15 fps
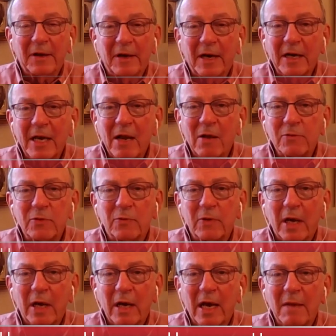A council
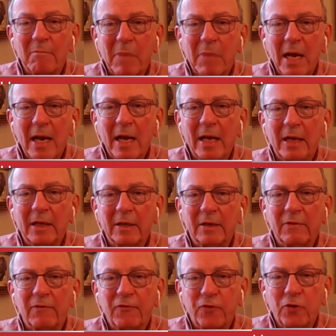cannot
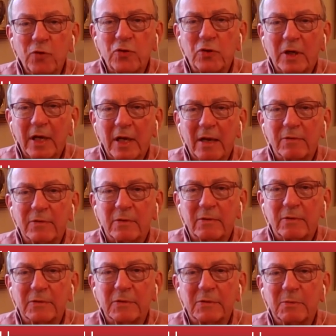bind future
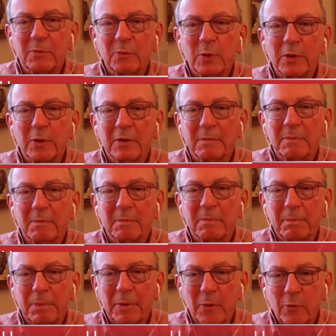councils with
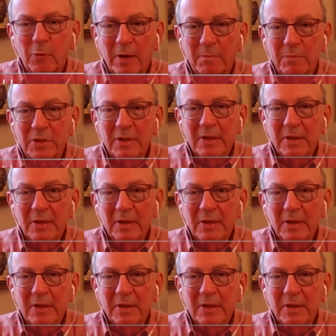programs.